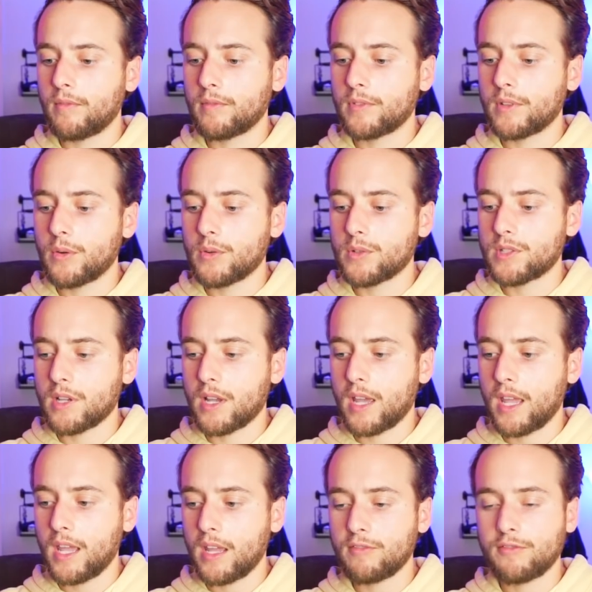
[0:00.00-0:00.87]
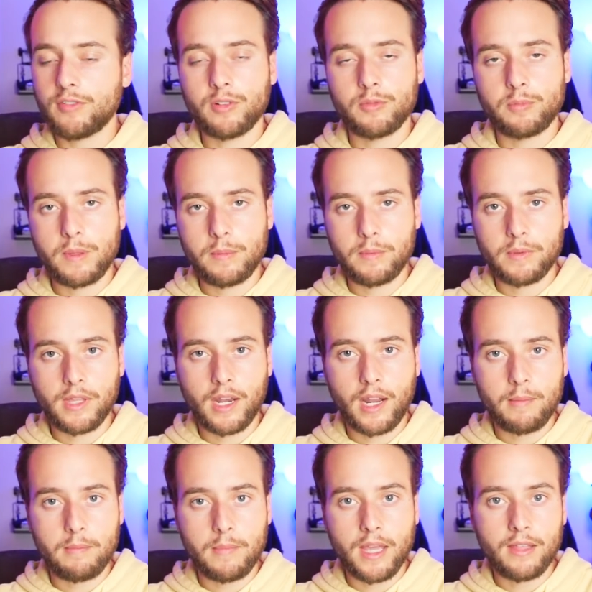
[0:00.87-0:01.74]
there was a handful of people that
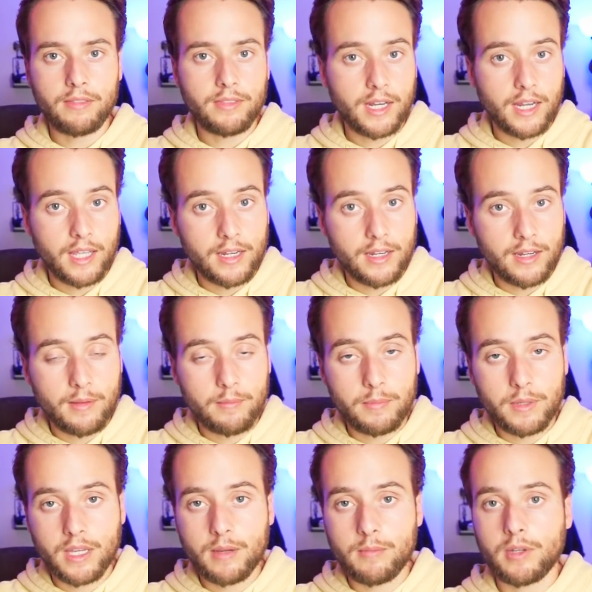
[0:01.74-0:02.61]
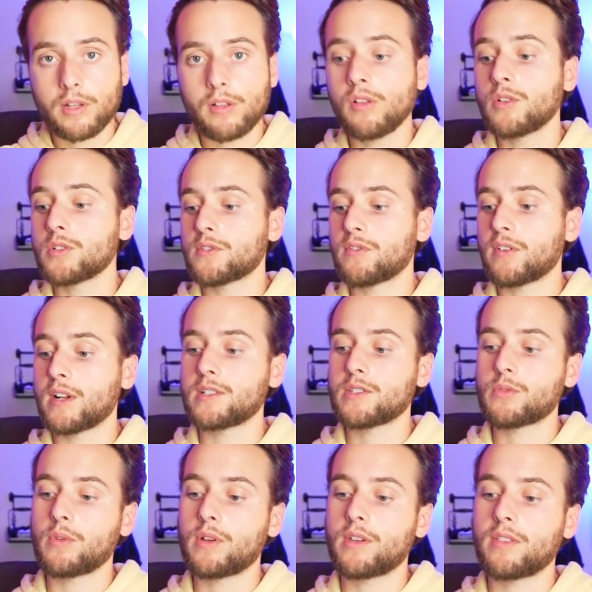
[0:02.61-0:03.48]
I met that I ended up becoming close
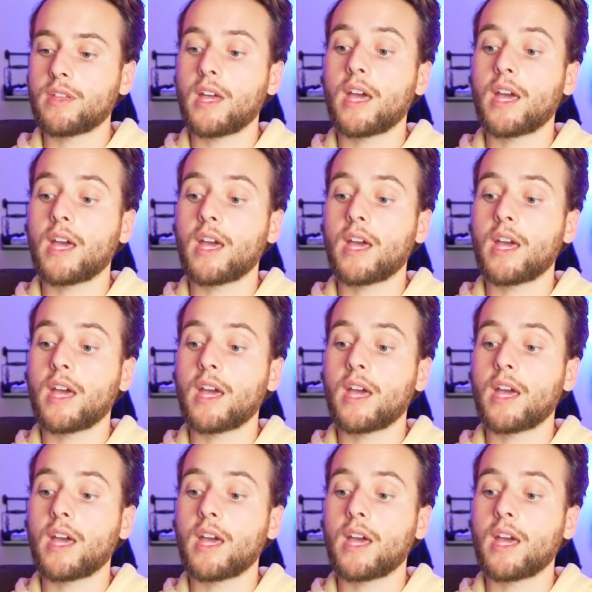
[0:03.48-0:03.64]
friends with,